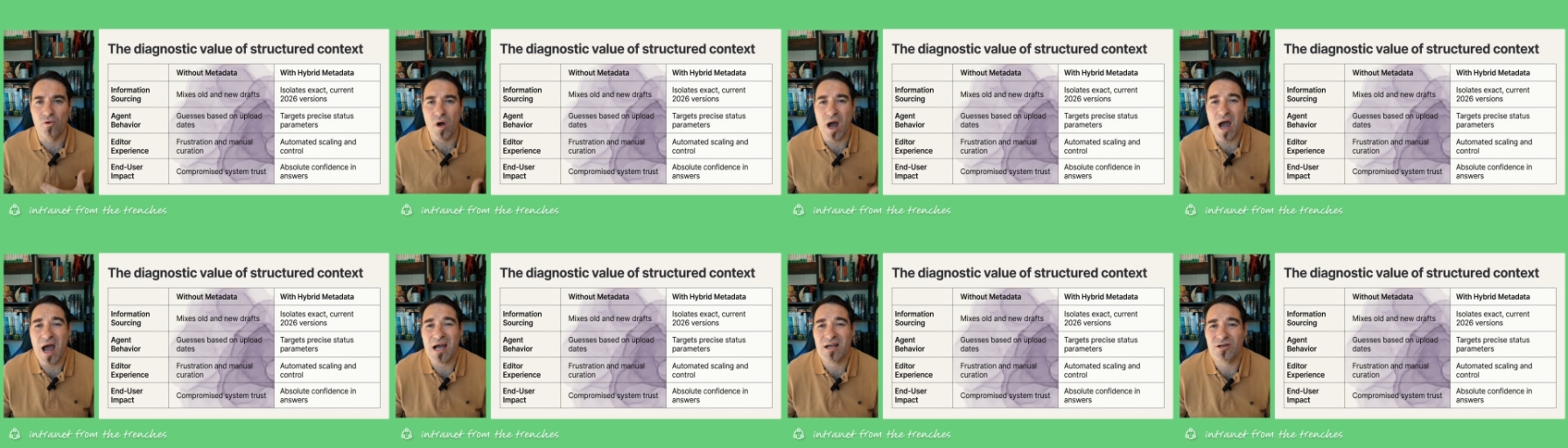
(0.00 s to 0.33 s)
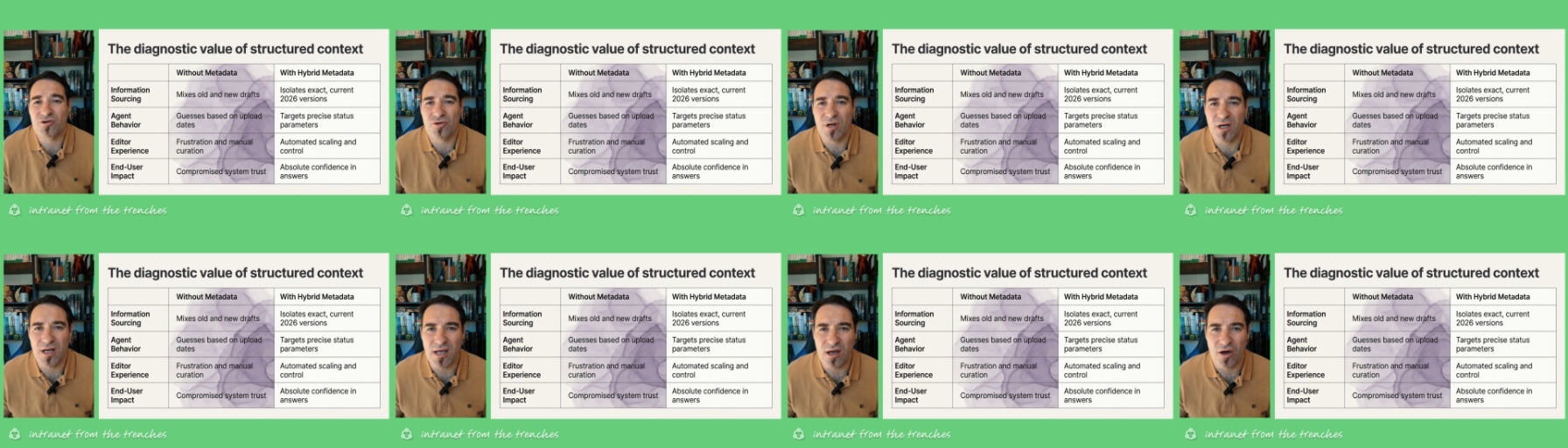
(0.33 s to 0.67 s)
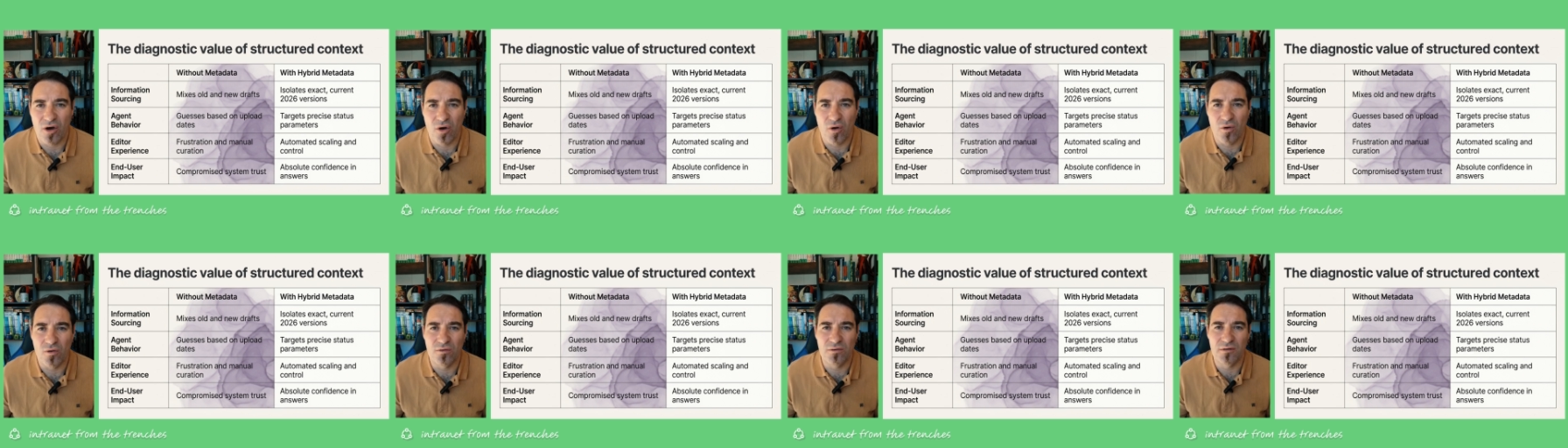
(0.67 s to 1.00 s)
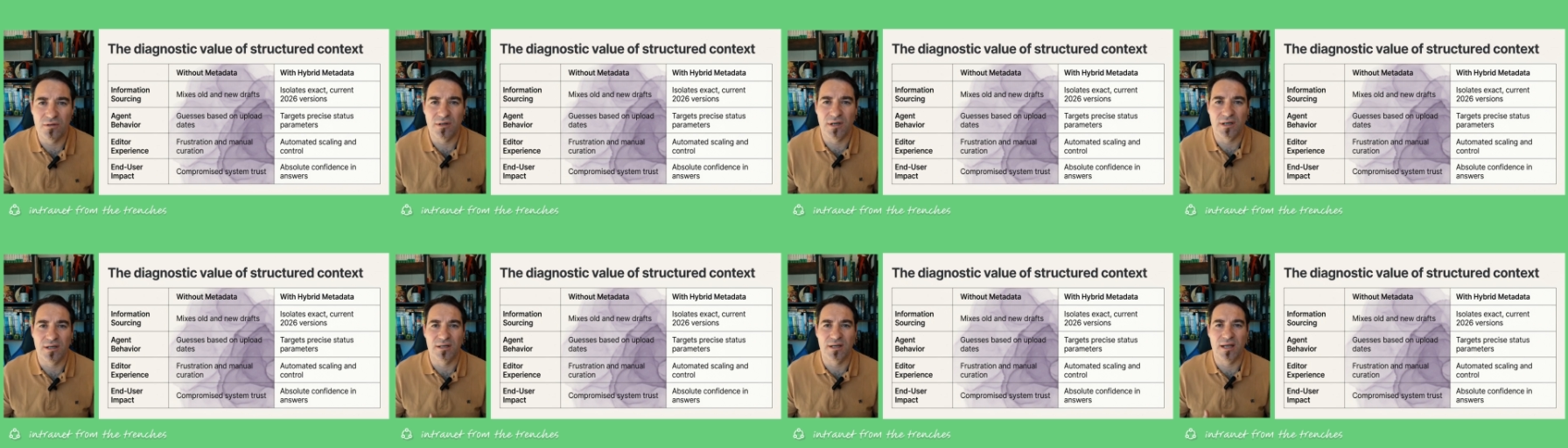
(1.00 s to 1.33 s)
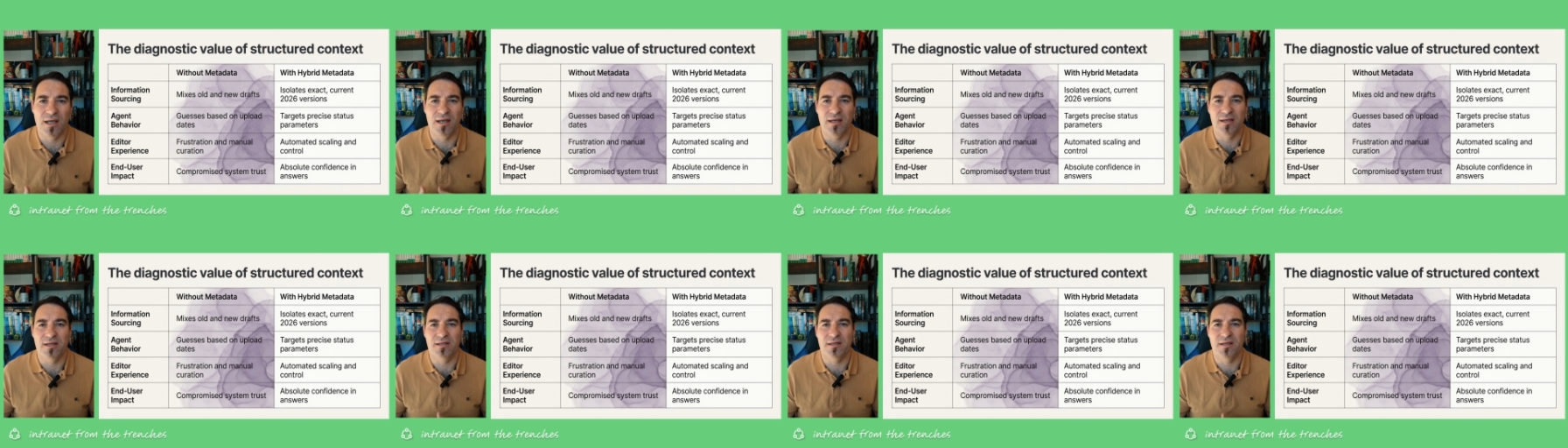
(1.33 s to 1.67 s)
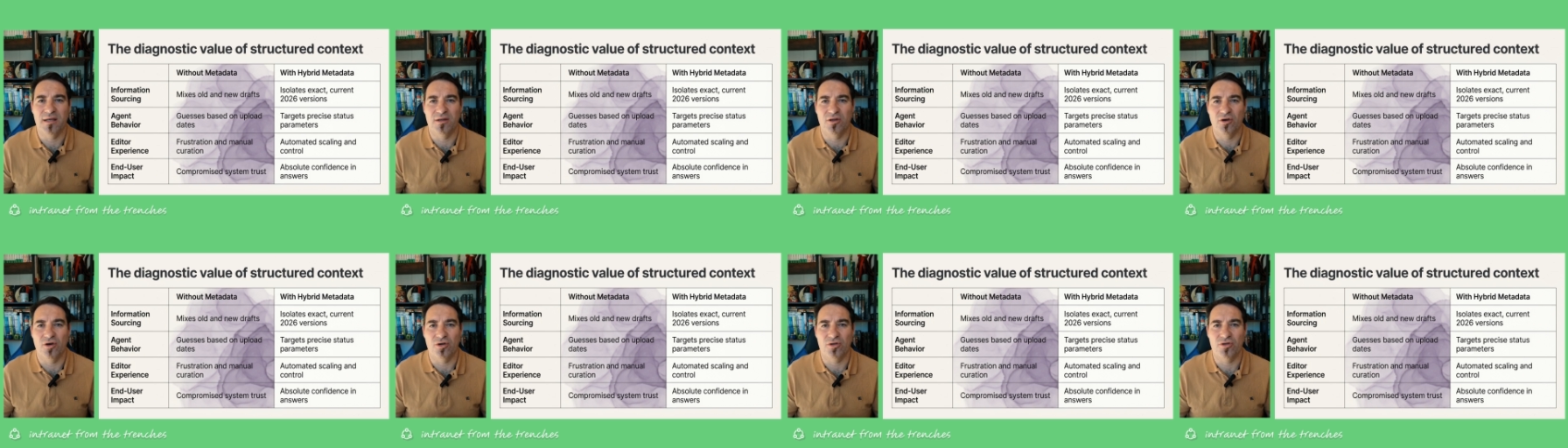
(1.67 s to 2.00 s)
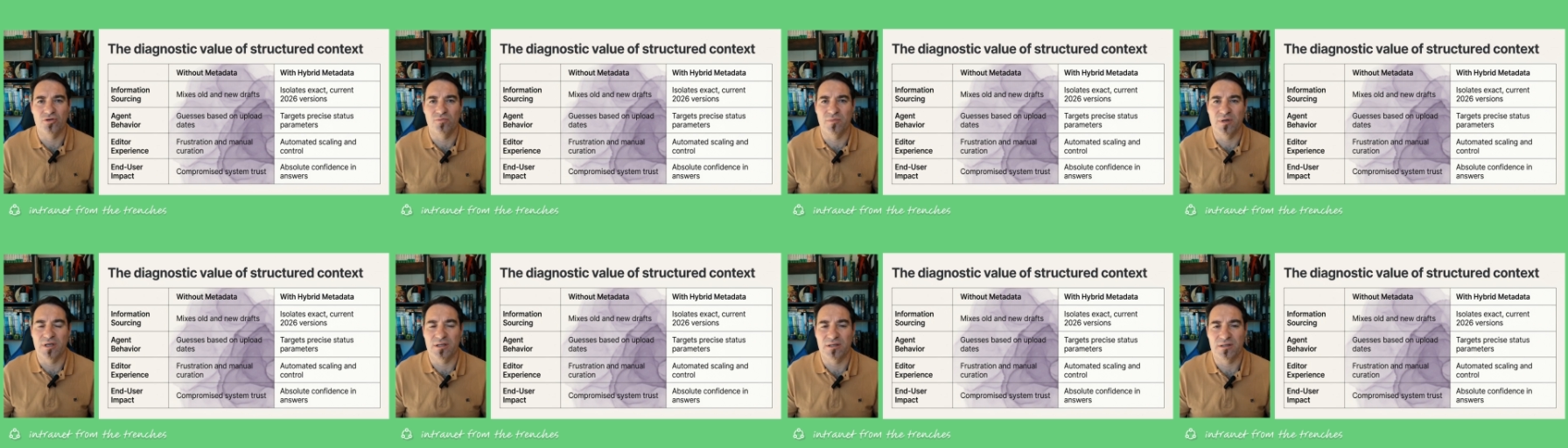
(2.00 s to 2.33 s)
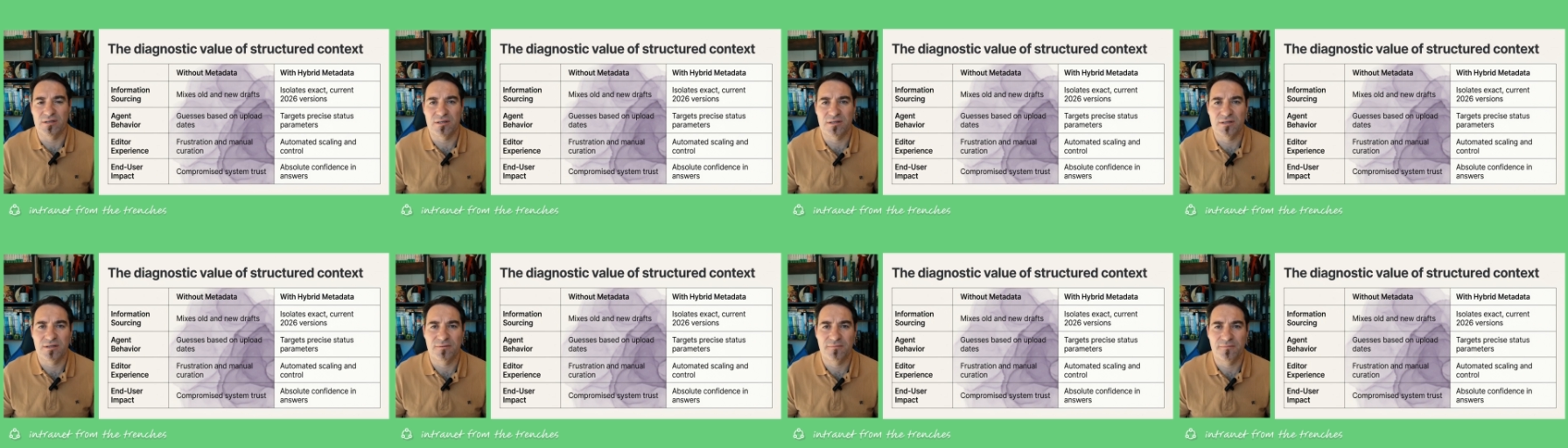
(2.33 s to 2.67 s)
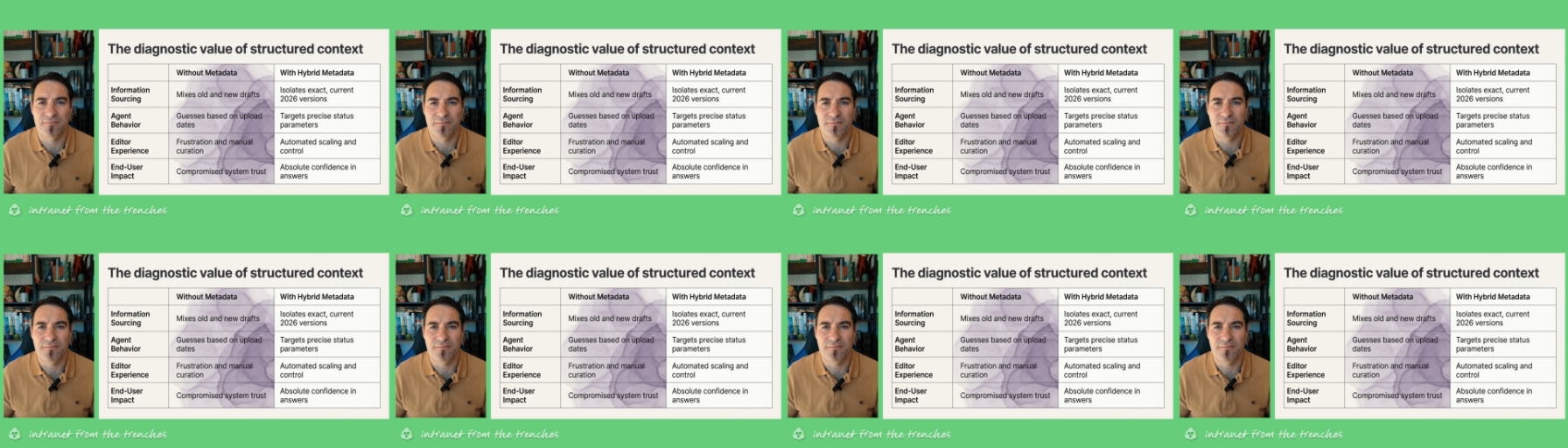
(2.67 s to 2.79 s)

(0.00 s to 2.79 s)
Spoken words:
who actually own and edit the documents.